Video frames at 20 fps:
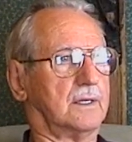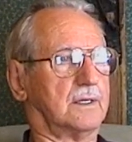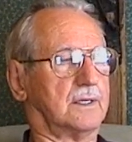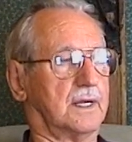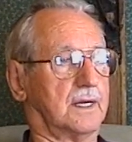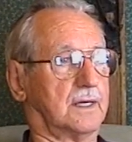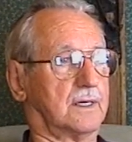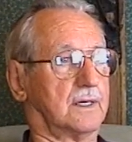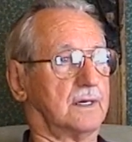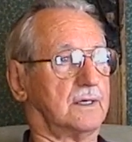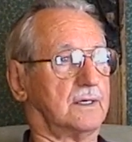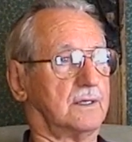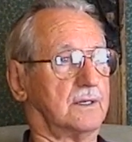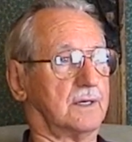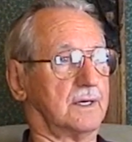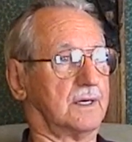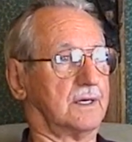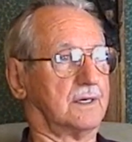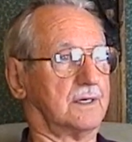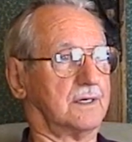They
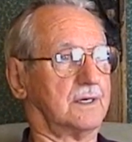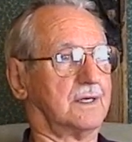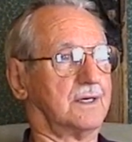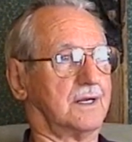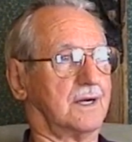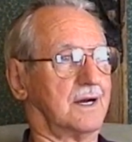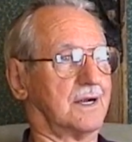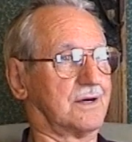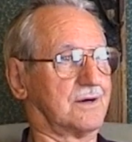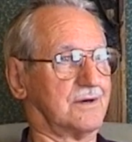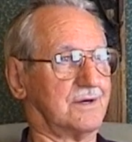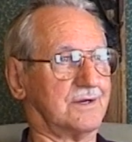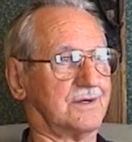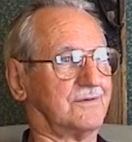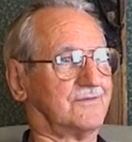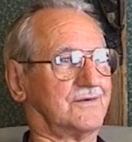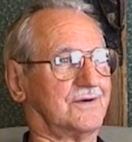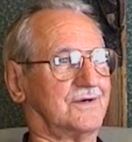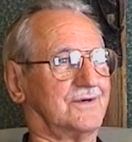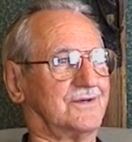called and got her on
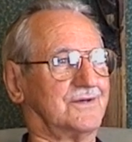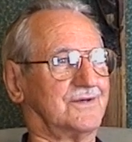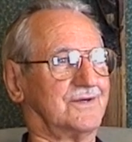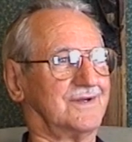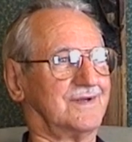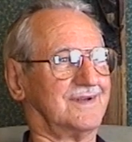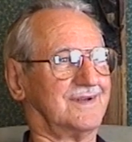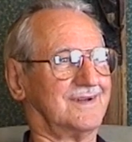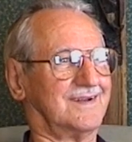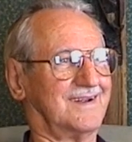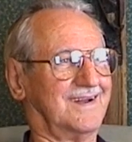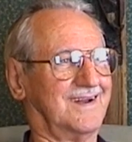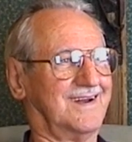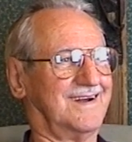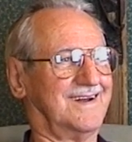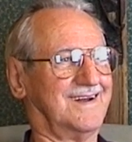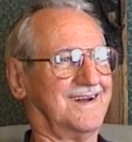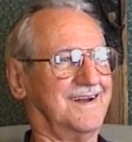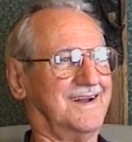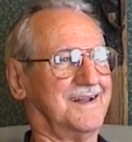the phone.
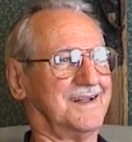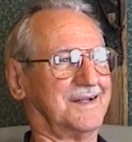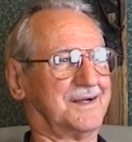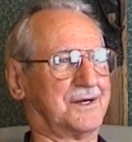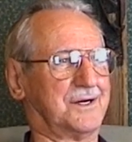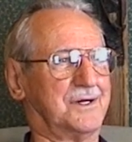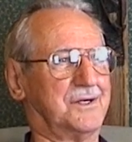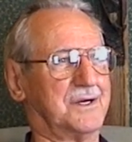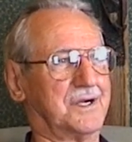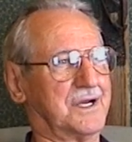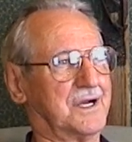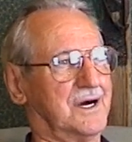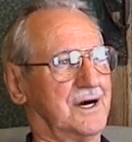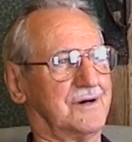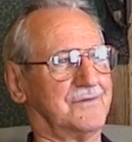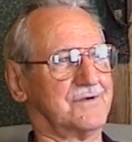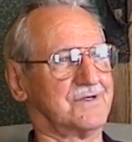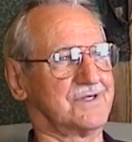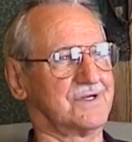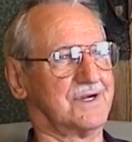Oh. called the
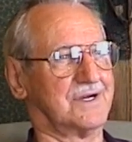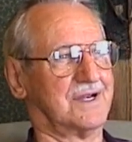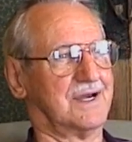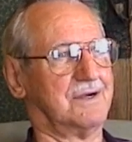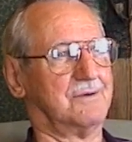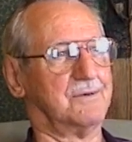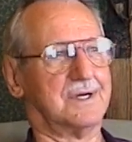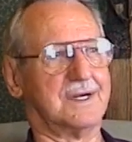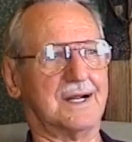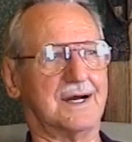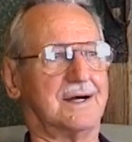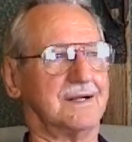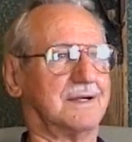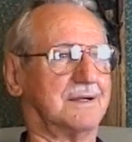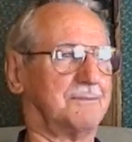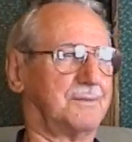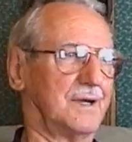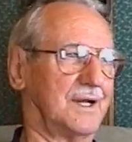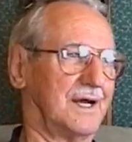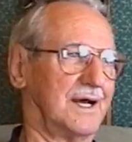office and they went out in
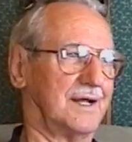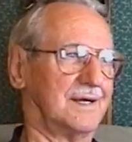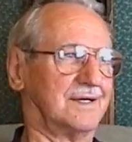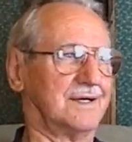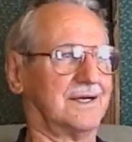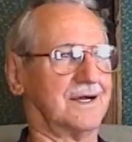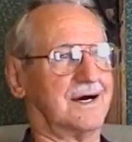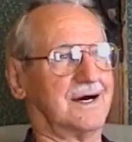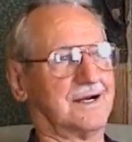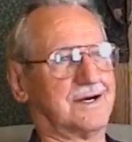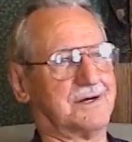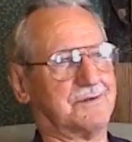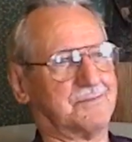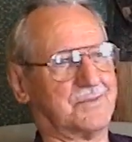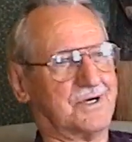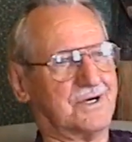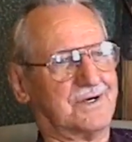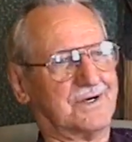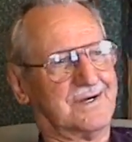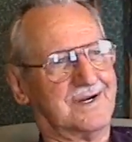the plant and got her and
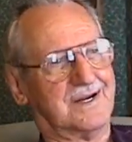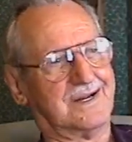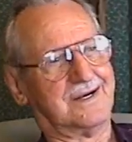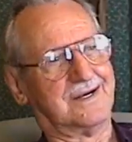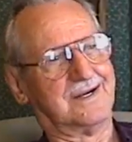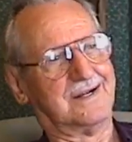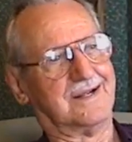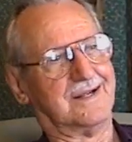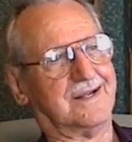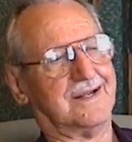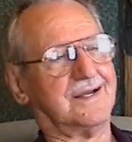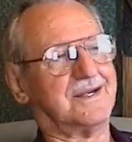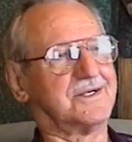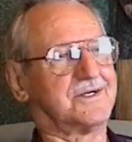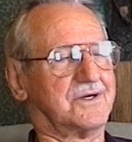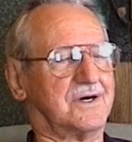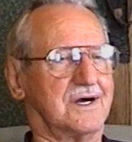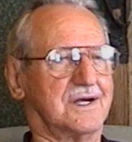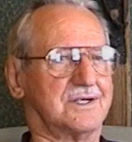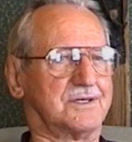brought her in. Oh.
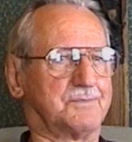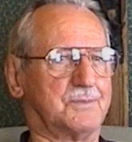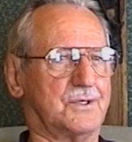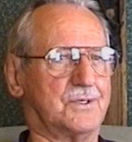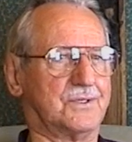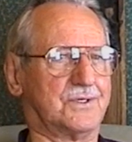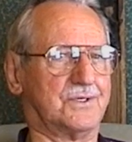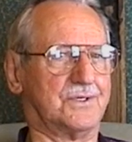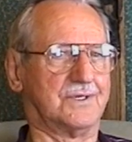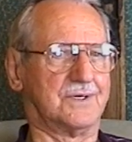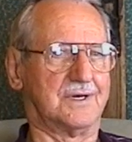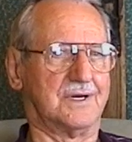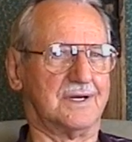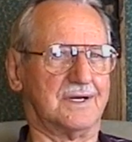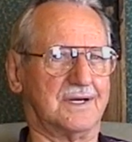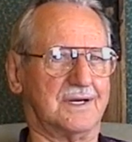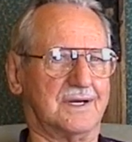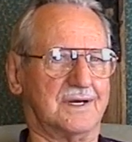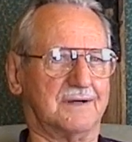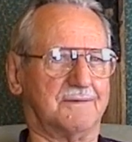So I spoke to her
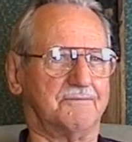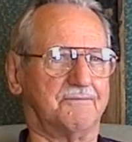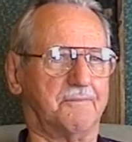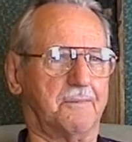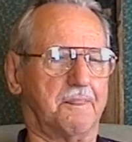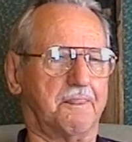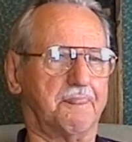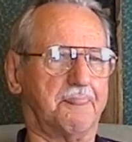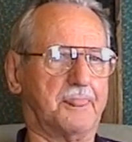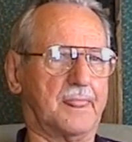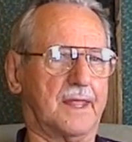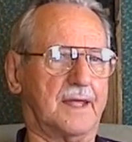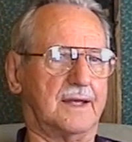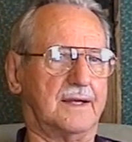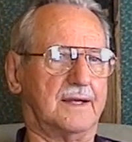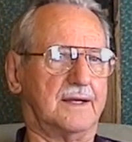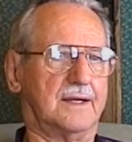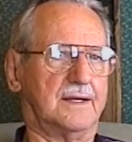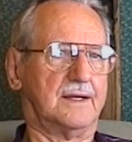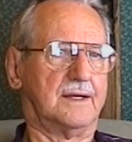and uh,
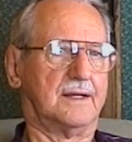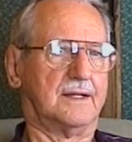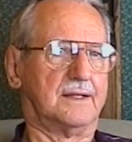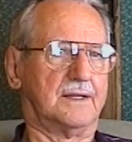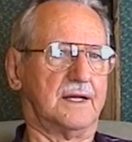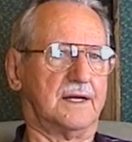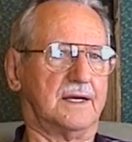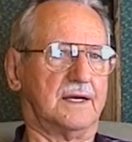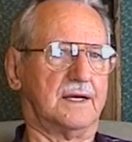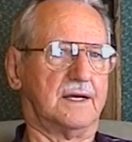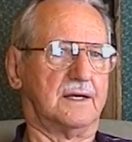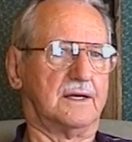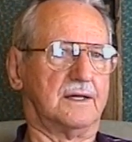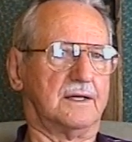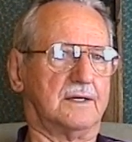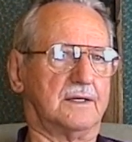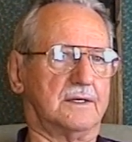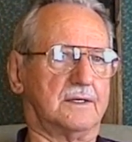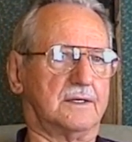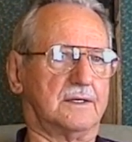then they
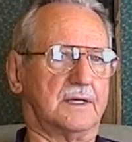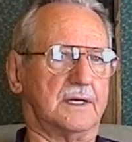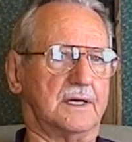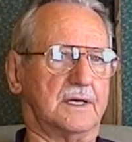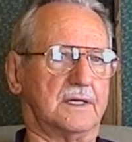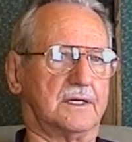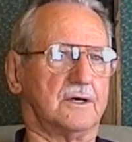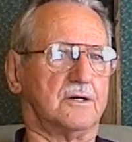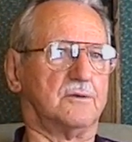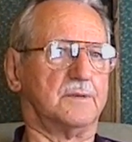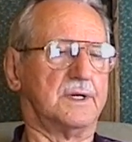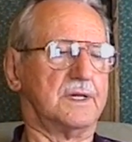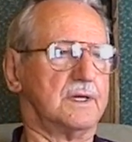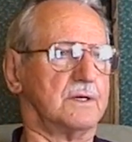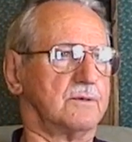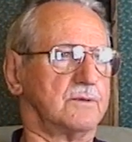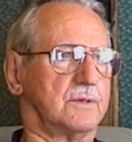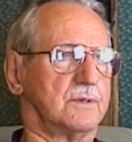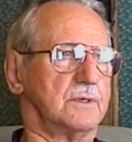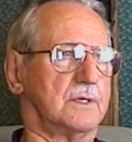they had told me they
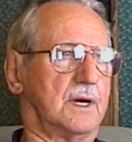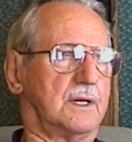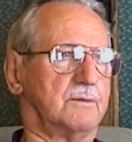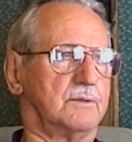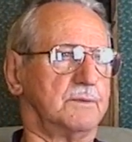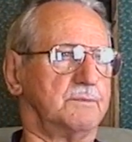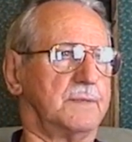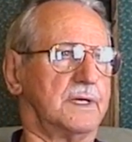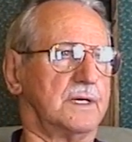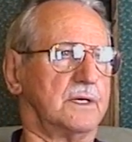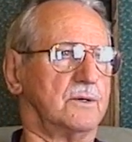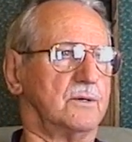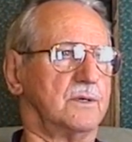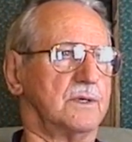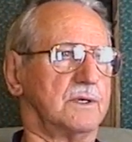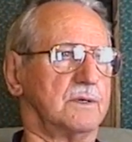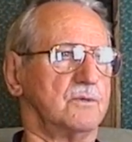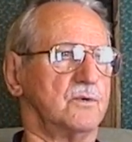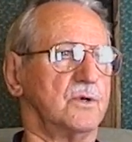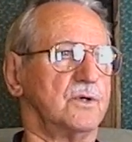were, I would be
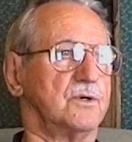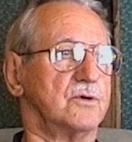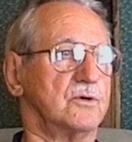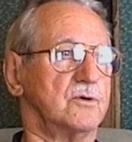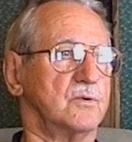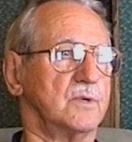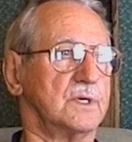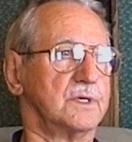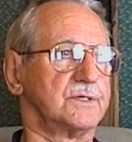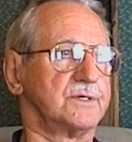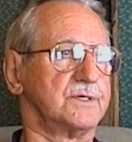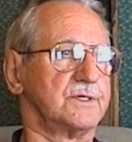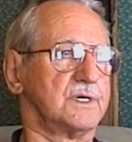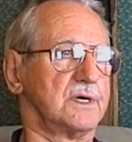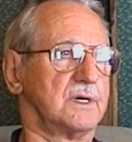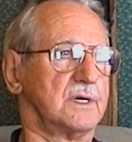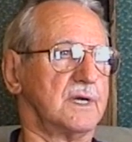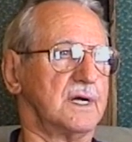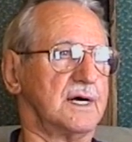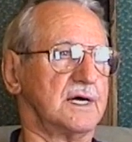going to Woodrow Wilson
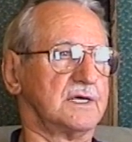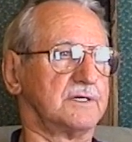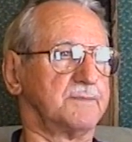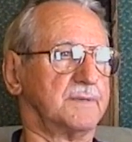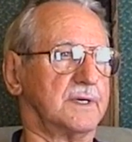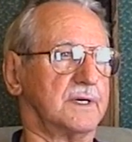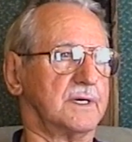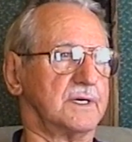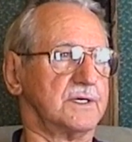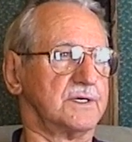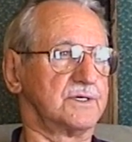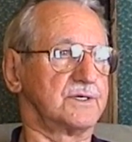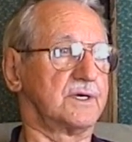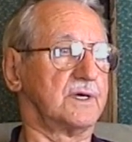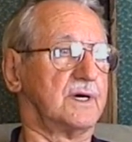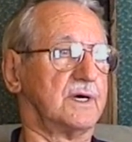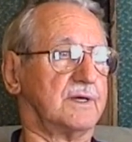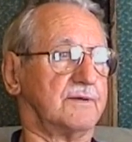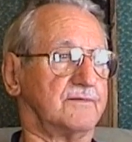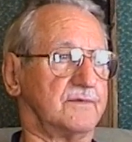General Hospital in
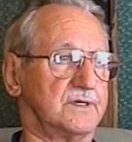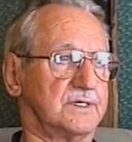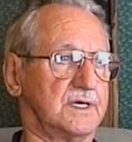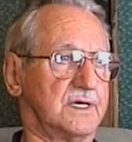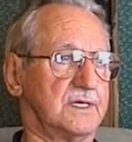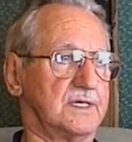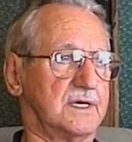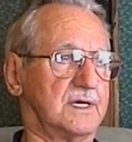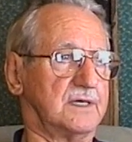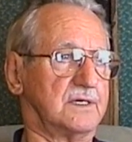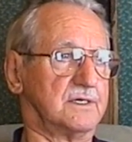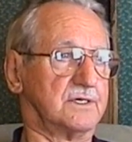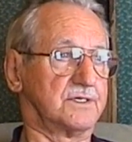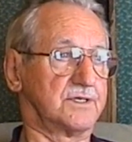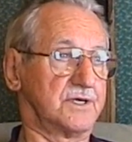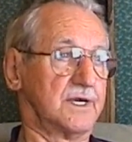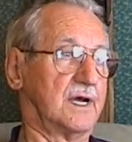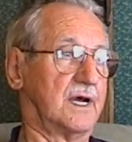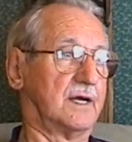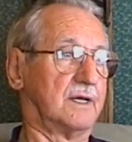Staunton, Virginia or
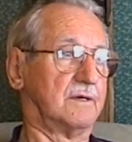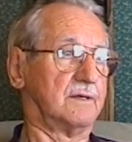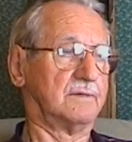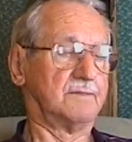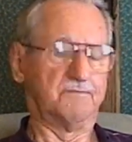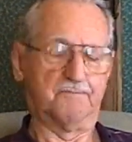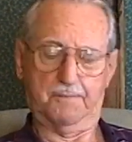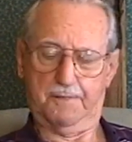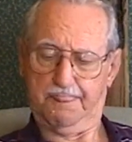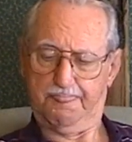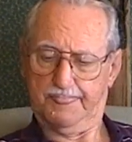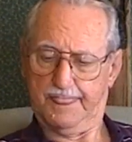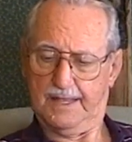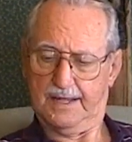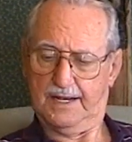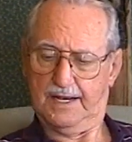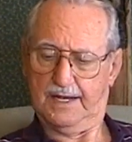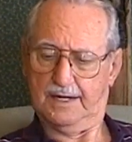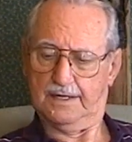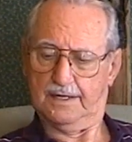Stanton,
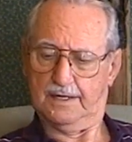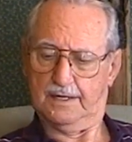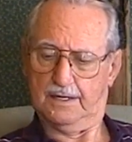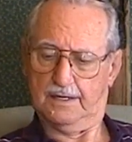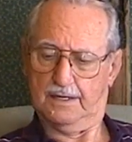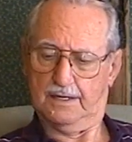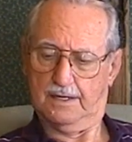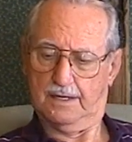and uh,